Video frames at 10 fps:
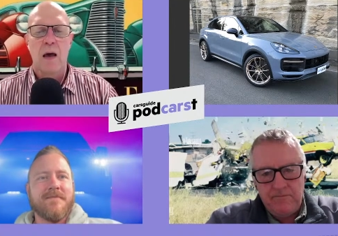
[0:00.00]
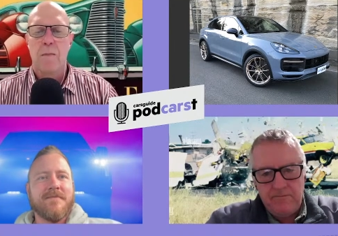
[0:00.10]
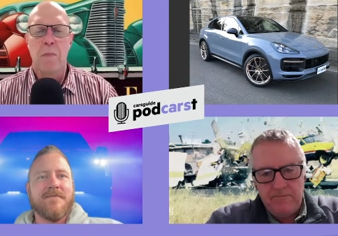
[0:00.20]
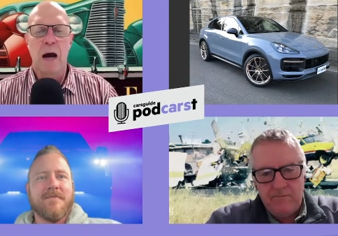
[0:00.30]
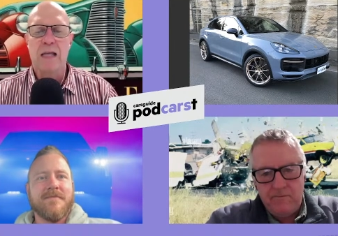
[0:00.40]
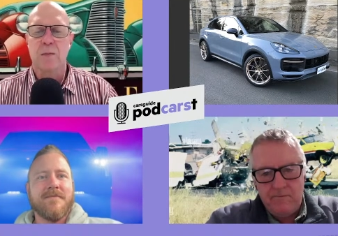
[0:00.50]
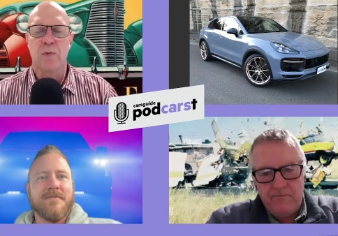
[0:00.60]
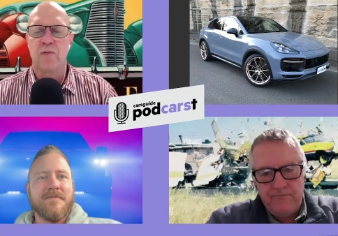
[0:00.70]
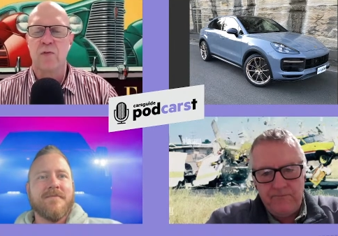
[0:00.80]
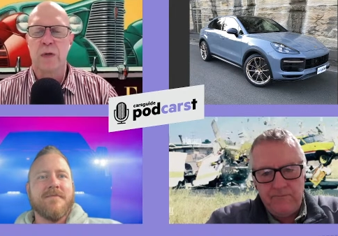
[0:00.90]
Speaker 1: made to
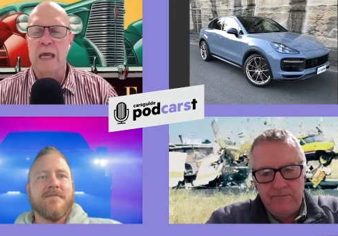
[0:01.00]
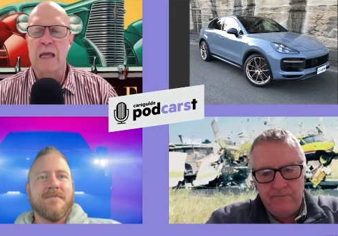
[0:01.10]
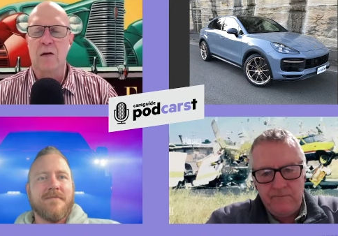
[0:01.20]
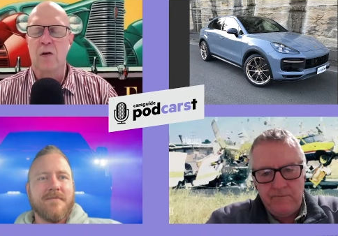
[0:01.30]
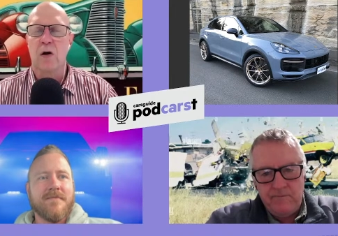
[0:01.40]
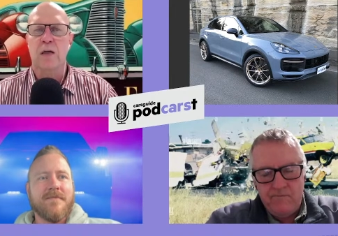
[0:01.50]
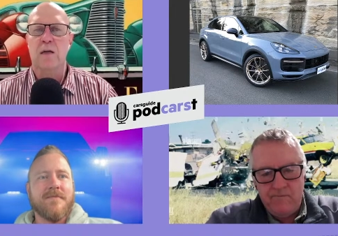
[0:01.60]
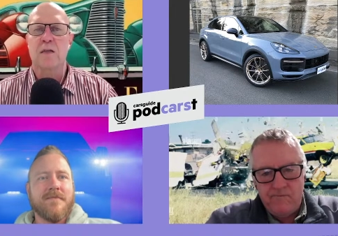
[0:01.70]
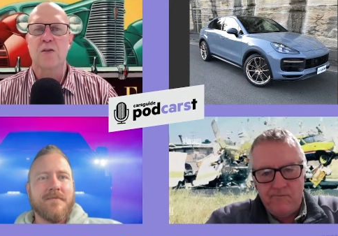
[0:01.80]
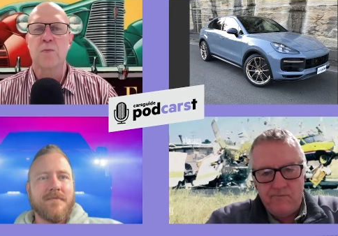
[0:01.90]
perform and handle
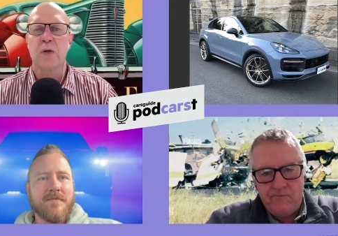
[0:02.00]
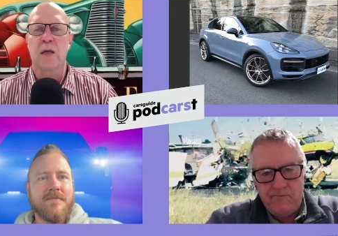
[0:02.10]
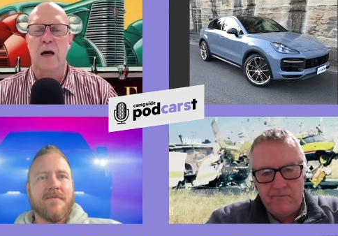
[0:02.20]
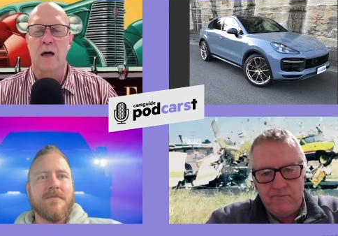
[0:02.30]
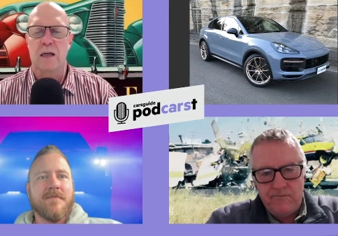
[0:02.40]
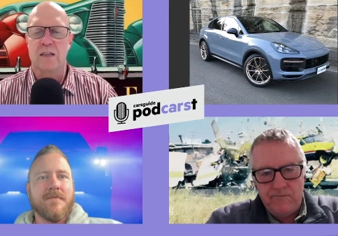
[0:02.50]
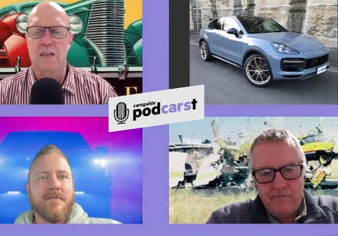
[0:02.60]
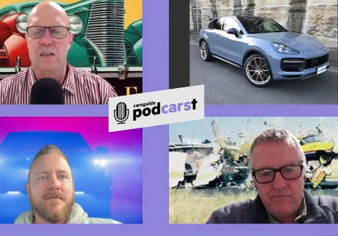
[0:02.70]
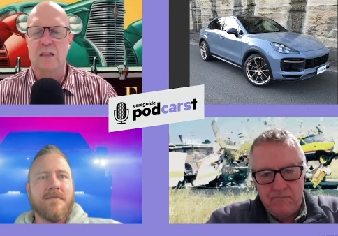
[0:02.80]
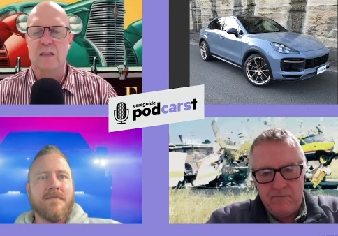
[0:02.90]
like a supercar. It's
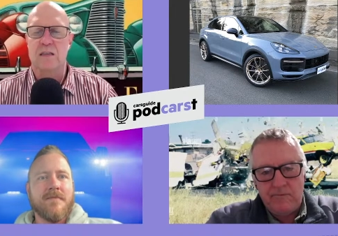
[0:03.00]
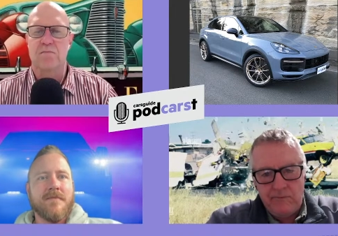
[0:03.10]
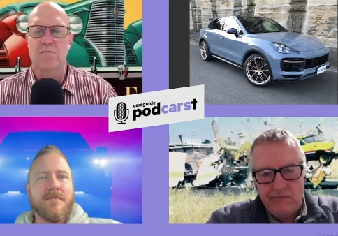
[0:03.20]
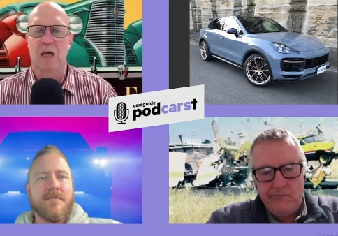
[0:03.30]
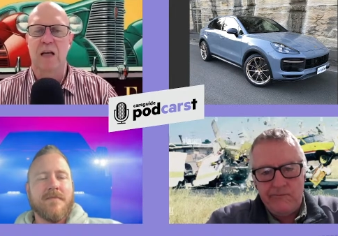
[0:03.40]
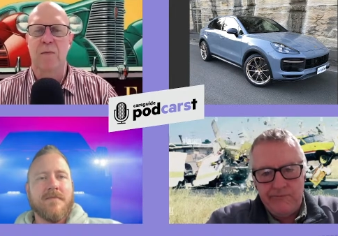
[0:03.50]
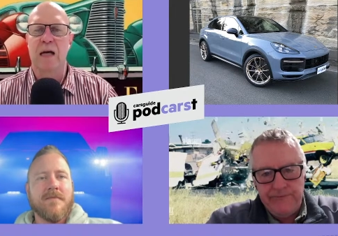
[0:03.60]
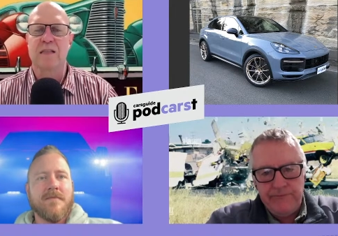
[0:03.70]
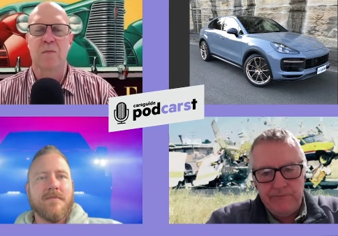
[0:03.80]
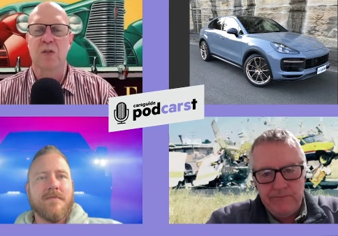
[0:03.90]
just an
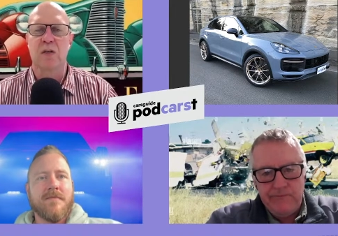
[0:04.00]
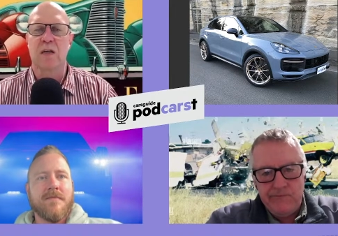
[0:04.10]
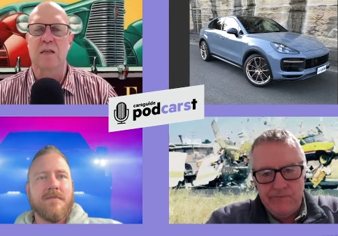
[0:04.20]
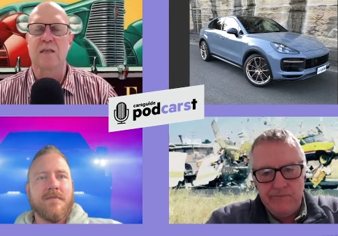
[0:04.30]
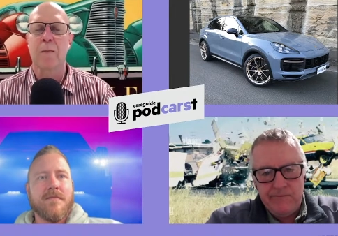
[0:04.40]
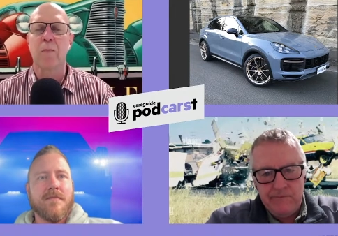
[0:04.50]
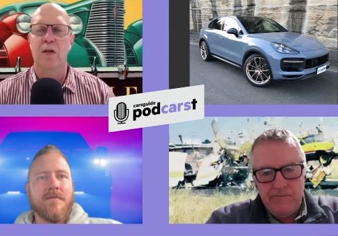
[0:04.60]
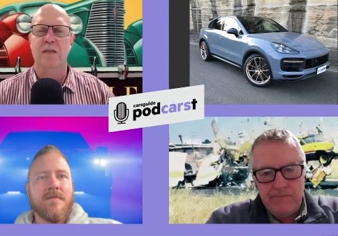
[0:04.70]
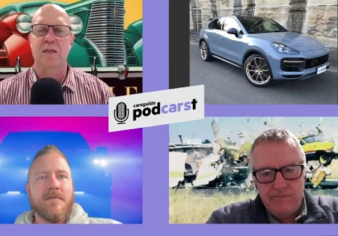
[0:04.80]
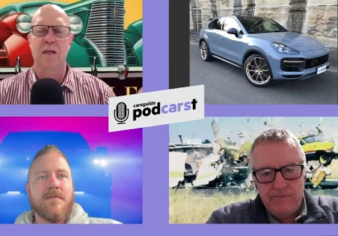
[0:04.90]
amazing machine. Some
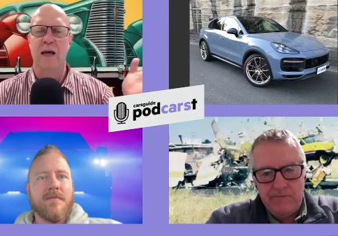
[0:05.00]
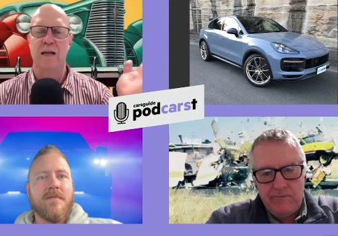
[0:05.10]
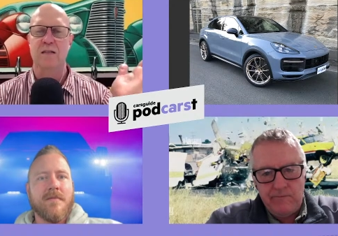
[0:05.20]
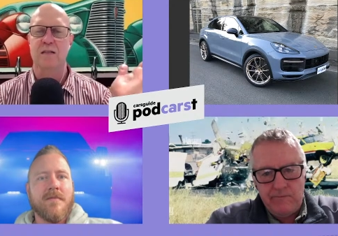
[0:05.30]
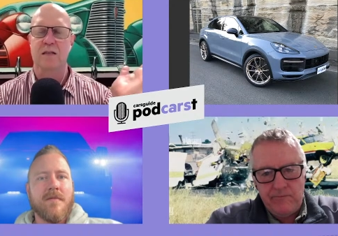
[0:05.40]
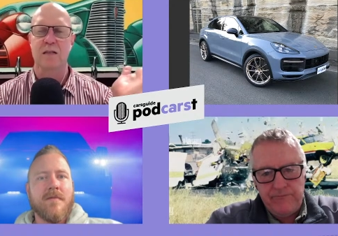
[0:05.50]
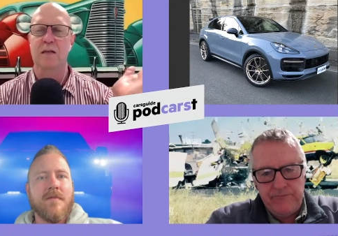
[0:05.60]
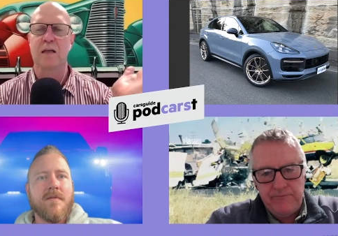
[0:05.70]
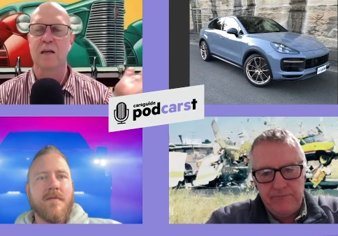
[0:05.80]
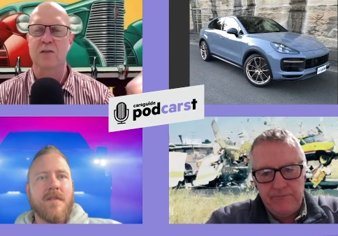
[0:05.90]
might see that as just a
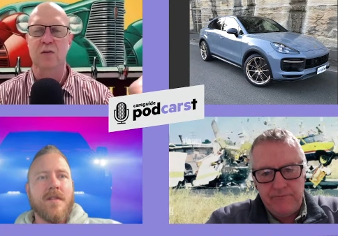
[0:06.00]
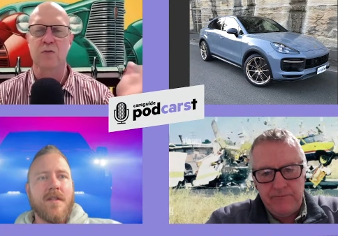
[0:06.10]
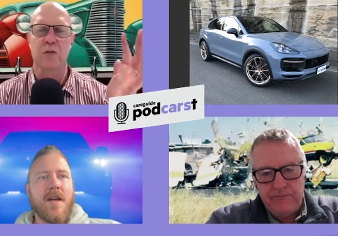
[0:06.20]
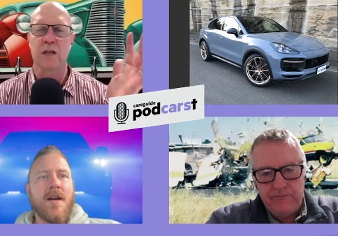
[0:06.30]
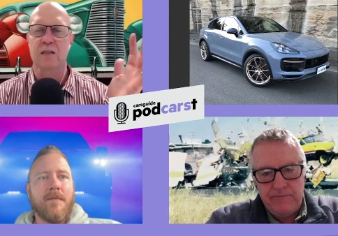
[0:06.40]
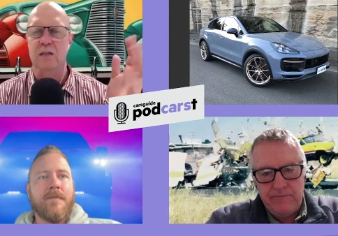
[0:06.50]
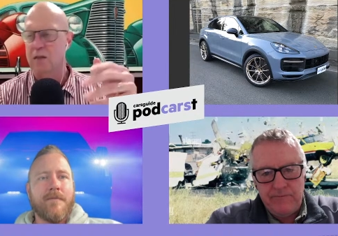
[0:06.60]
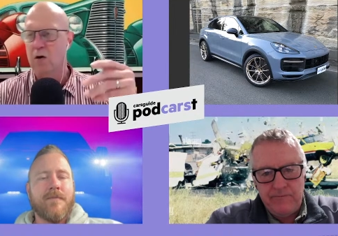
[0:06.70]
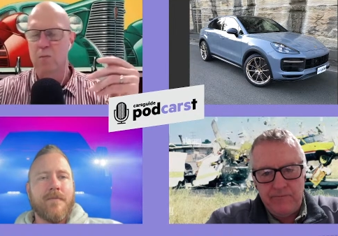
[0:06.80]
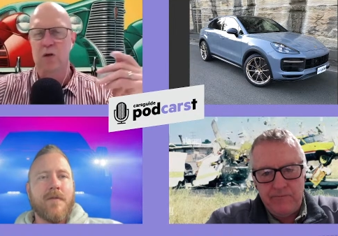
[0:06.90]
needless contradiction.
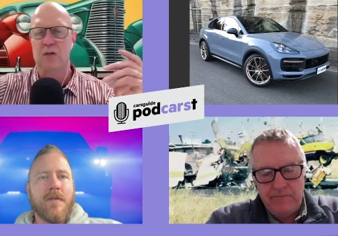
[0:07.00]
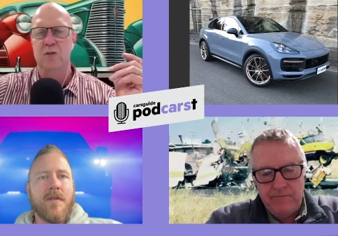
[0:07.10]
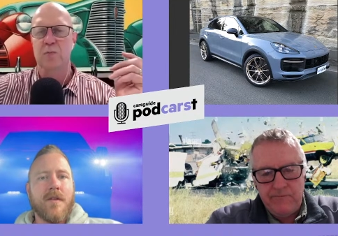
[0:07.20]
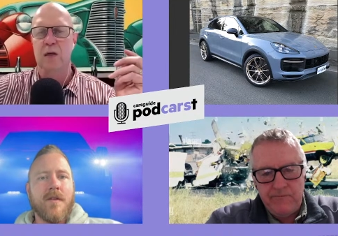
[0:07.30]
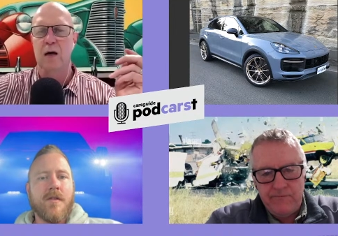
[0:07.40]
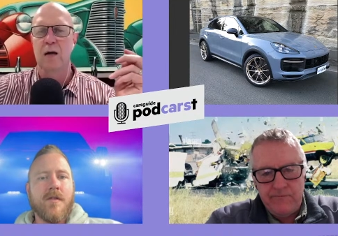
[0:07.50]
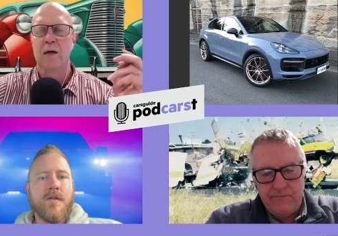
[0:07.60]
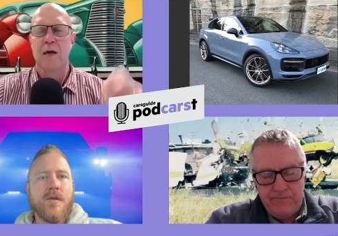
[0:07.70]
Go and buy a supercar.